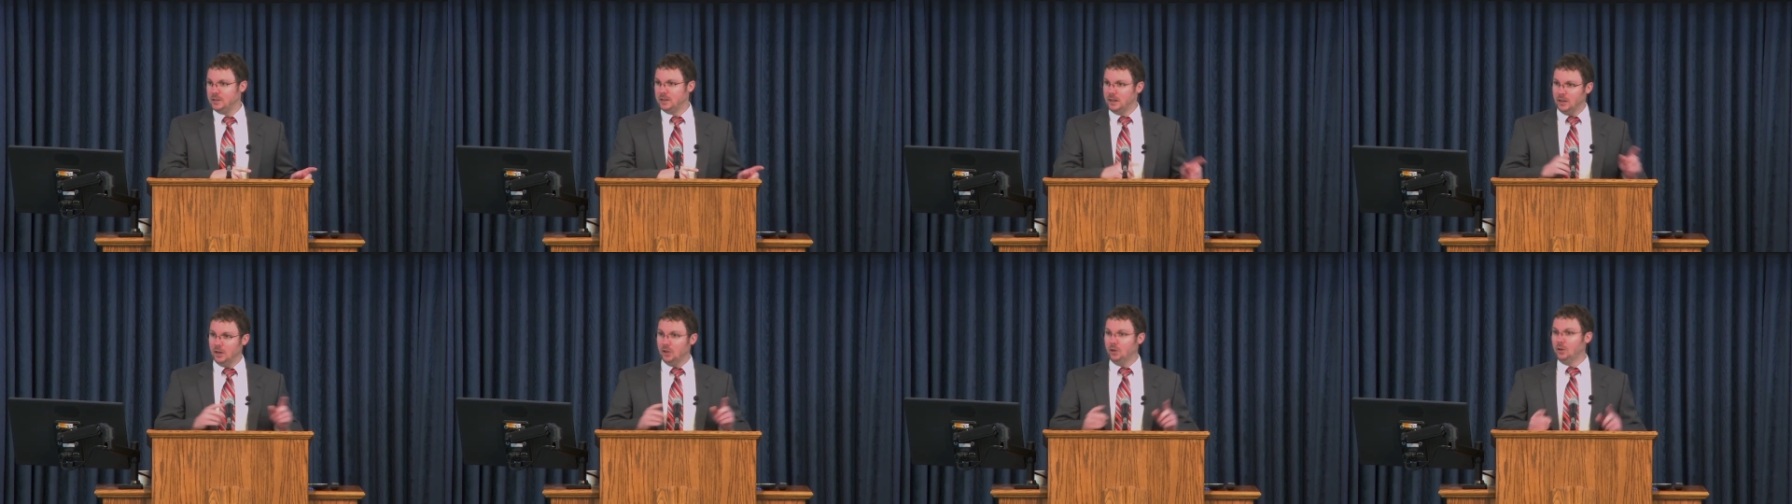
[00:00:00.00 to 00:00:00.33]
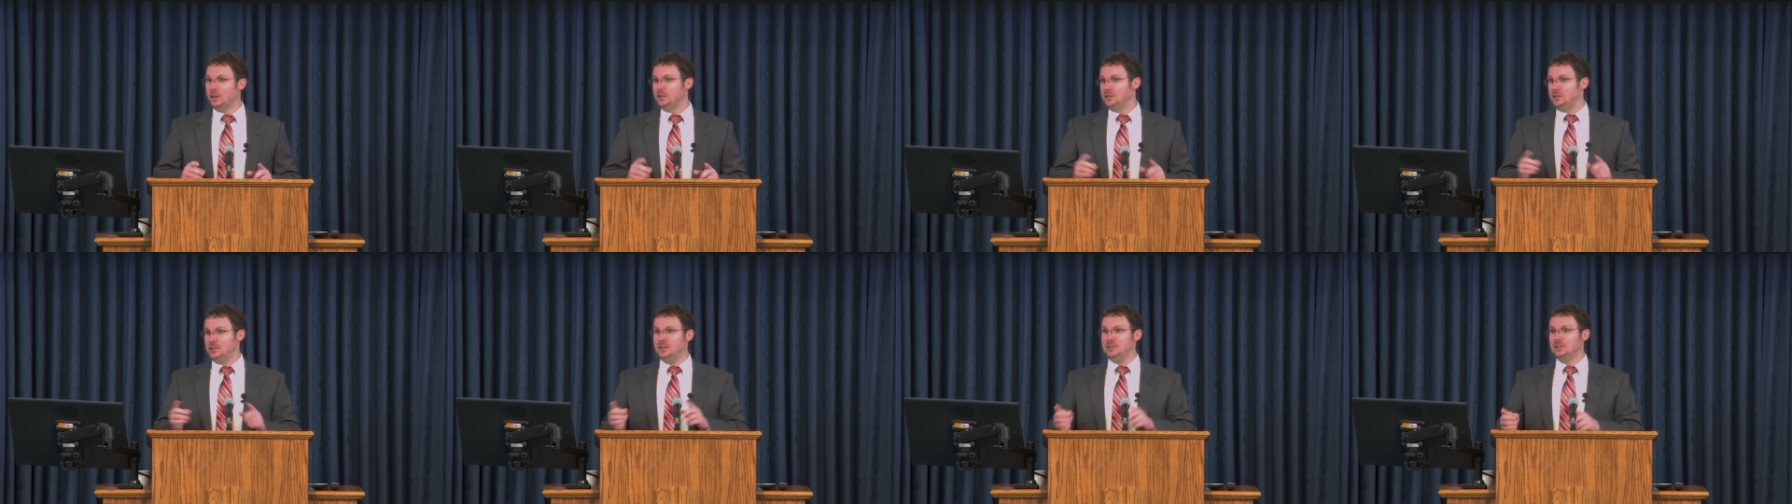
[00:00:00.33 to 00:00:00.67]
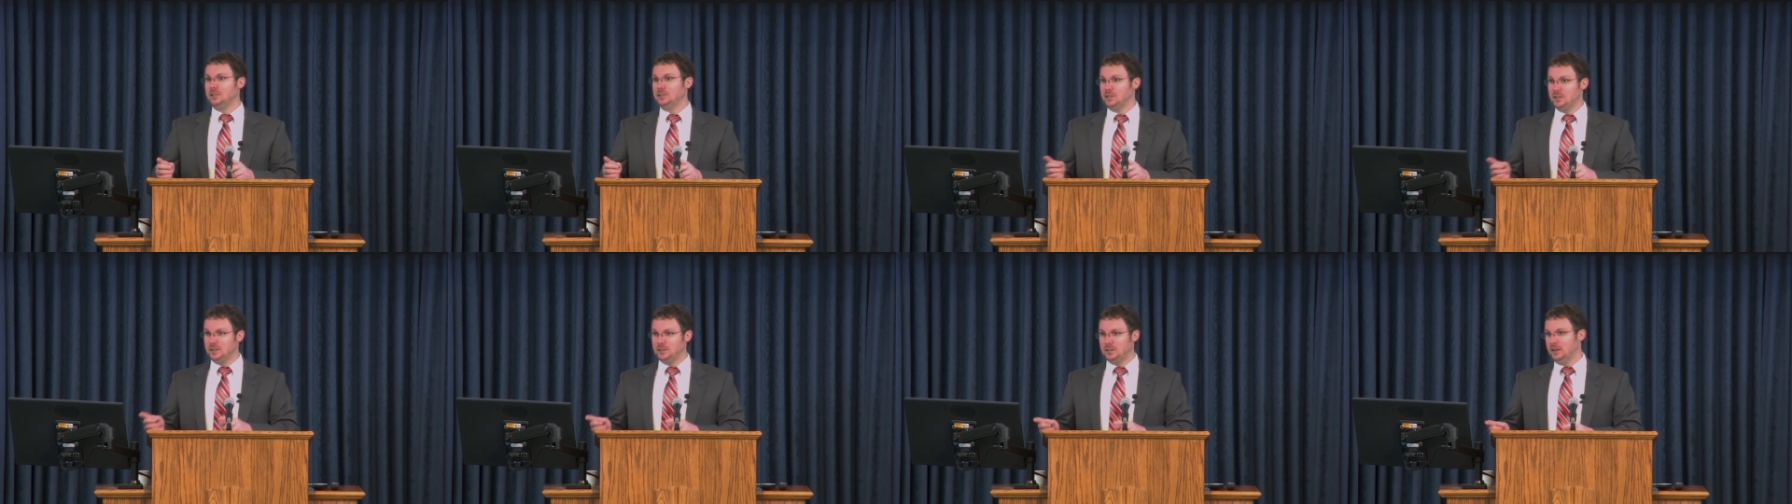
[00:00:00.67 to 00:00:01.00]
and notice Jesus
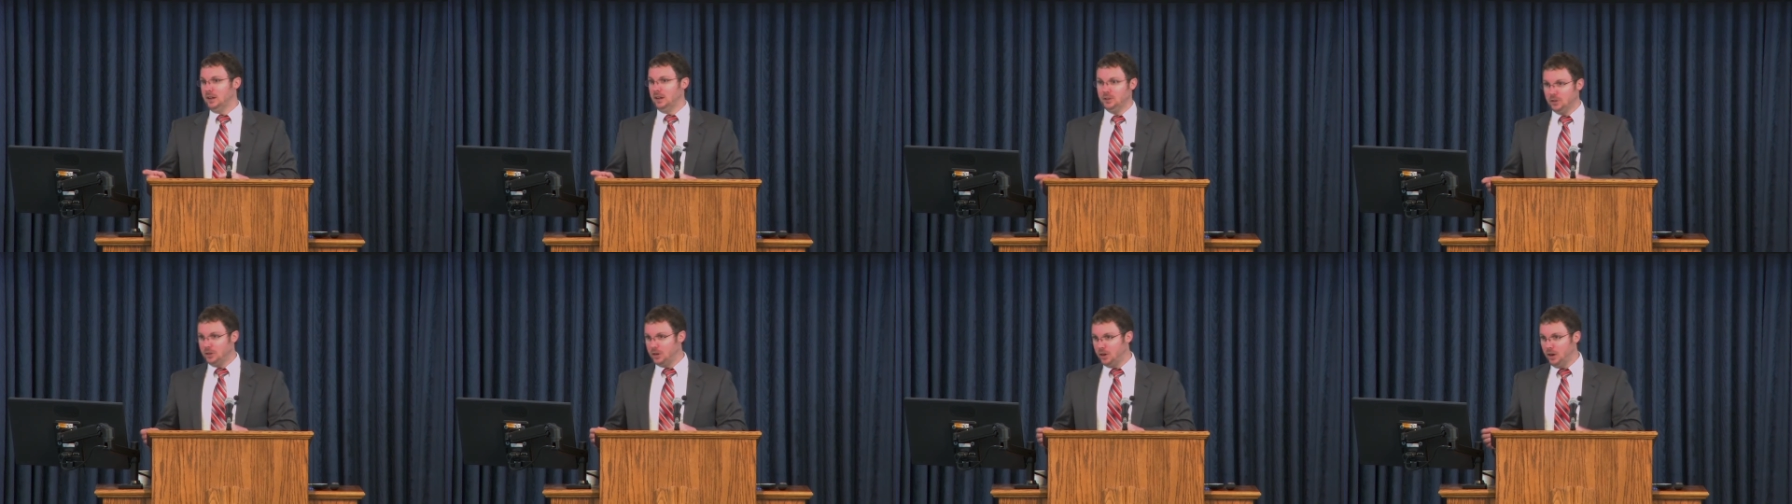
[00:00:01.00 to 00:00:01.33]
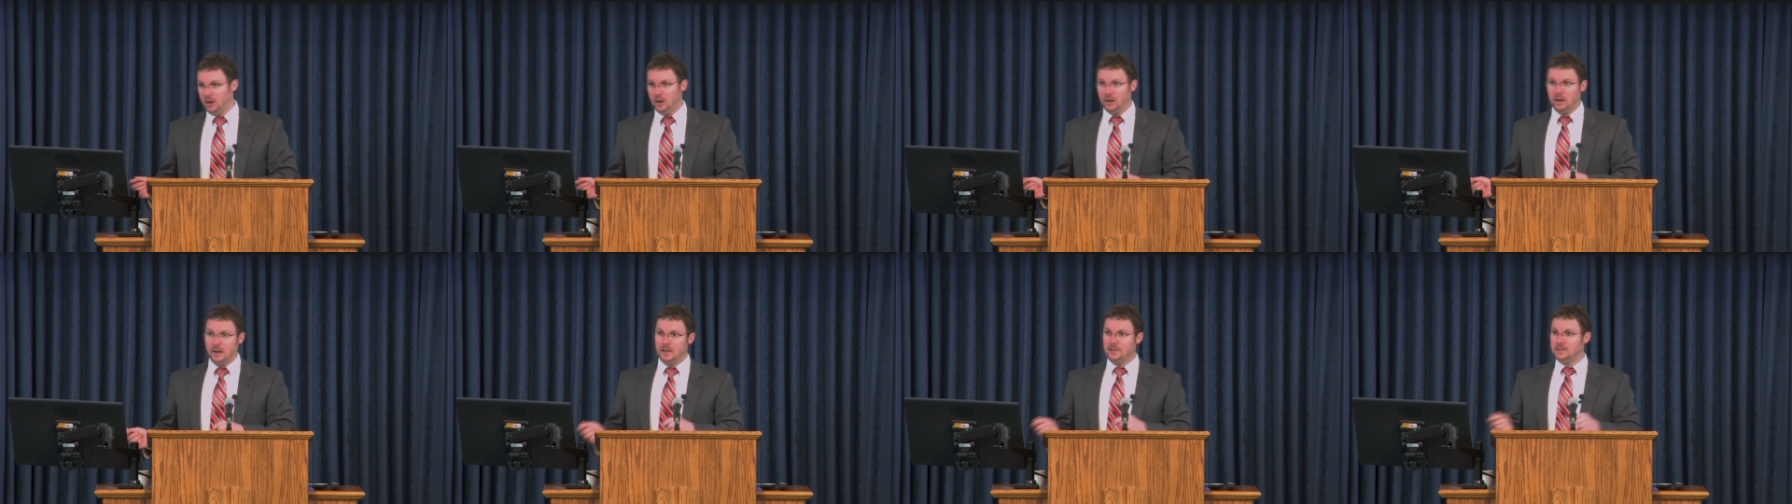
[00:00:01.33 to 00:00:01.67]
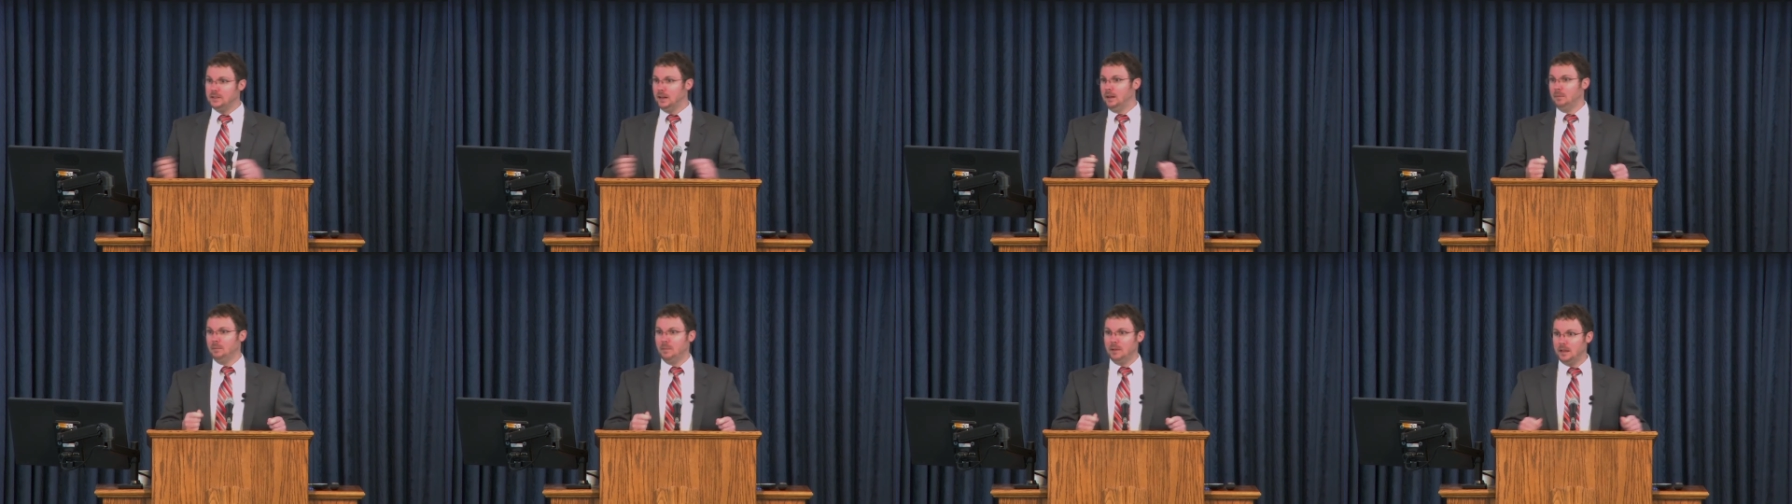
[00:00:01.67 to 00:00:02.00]
isn't under guard, he's
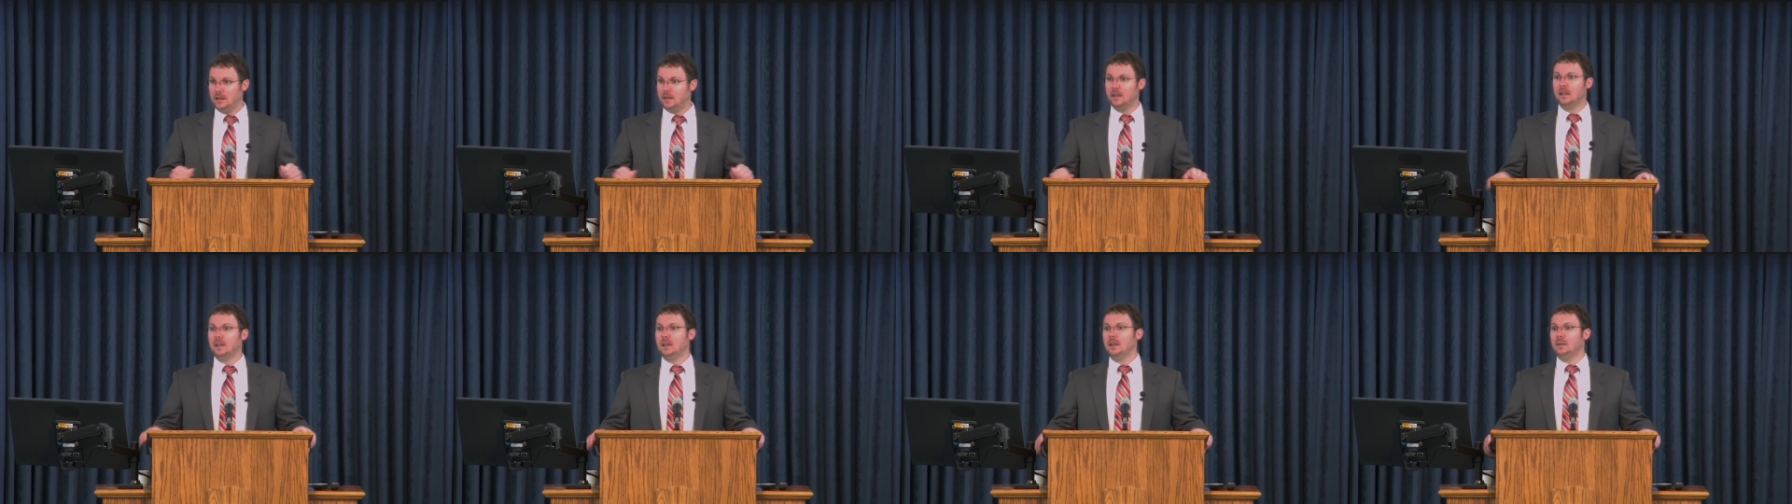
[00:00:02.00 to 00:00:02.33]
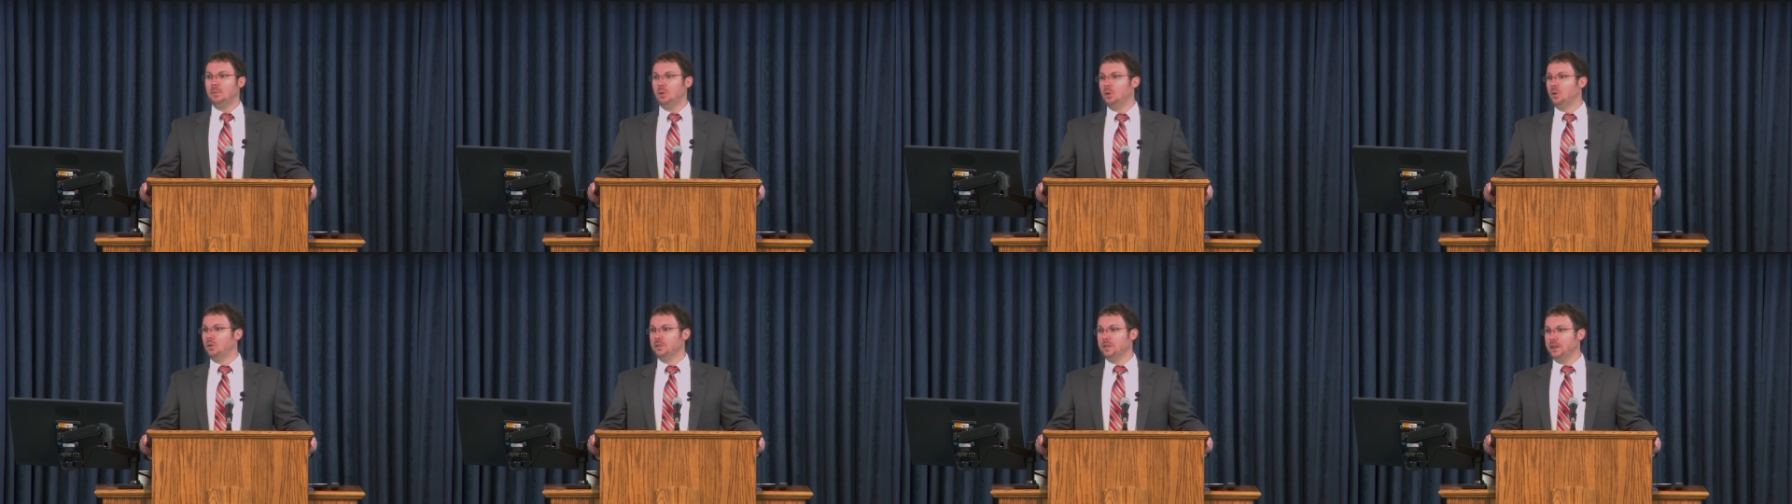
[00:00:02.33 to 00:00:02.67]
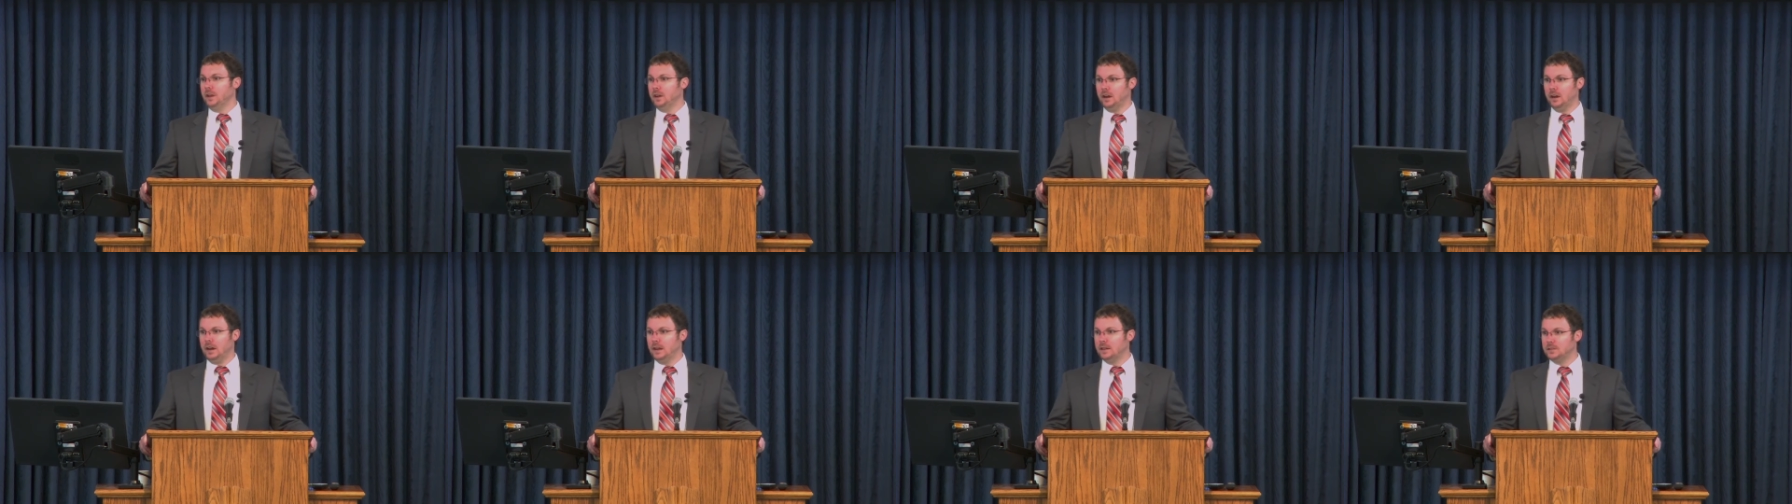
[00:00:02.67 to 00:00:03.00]
not being pulled there
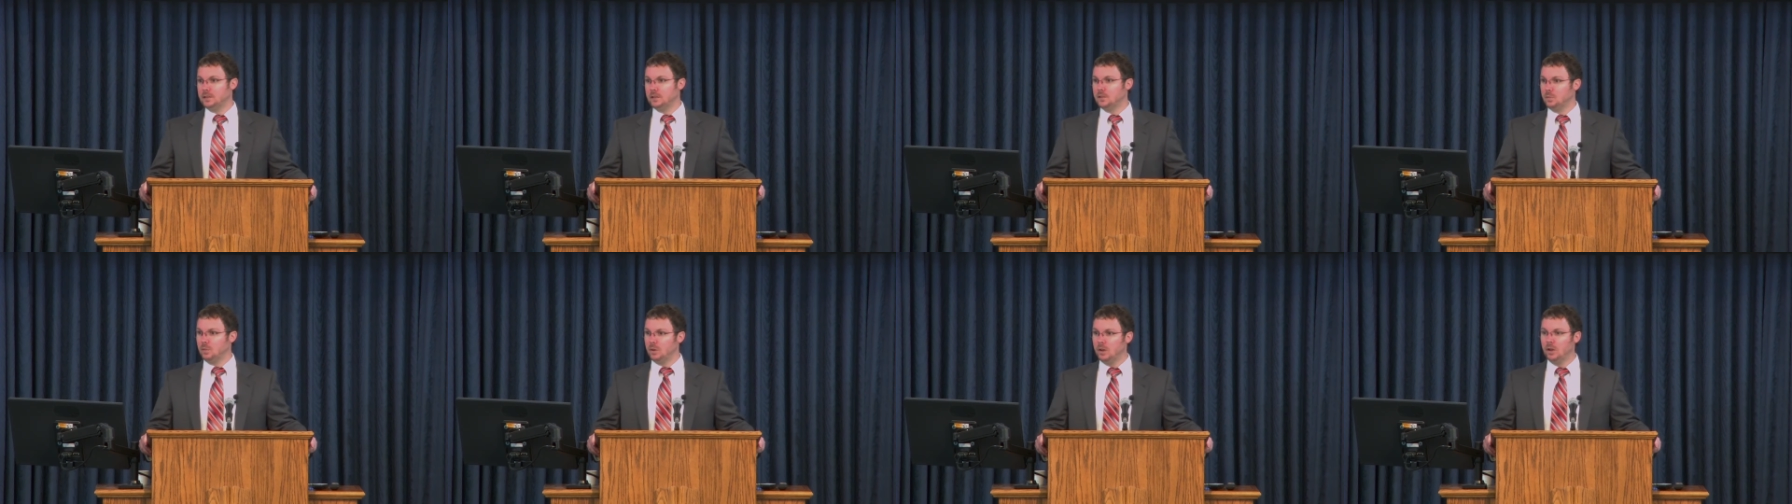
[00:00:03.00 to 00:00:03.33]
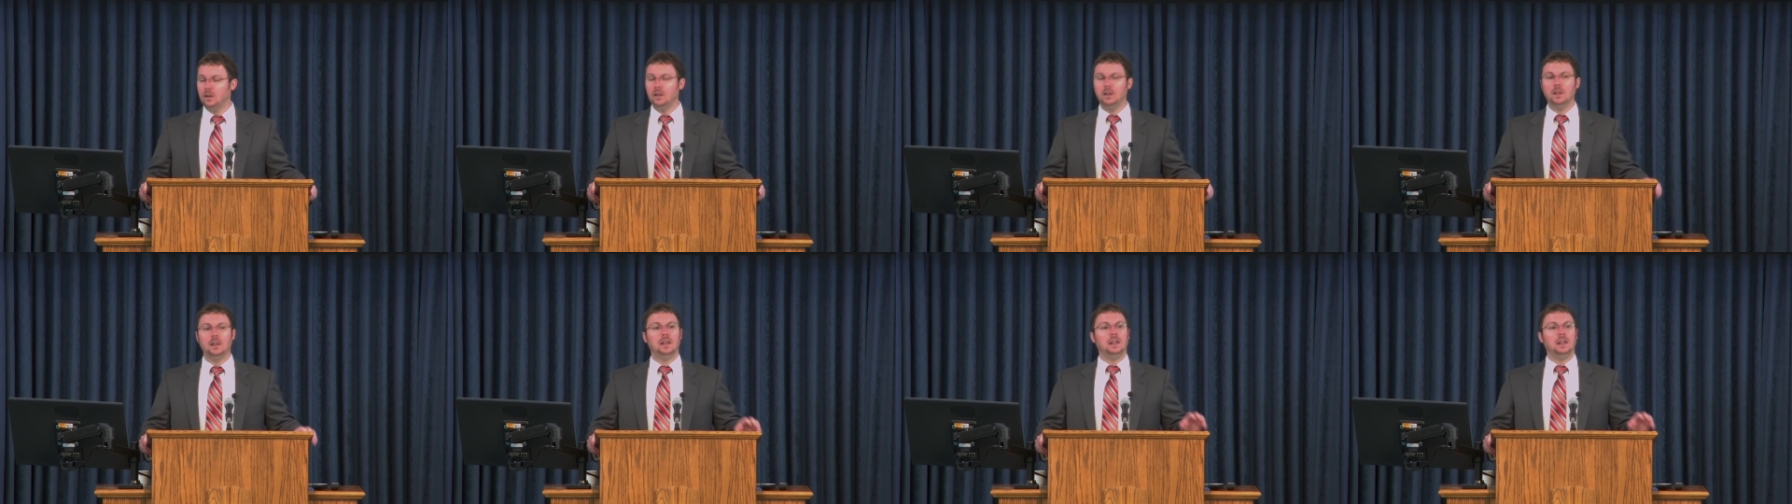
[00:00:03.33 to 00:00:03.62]
against his will.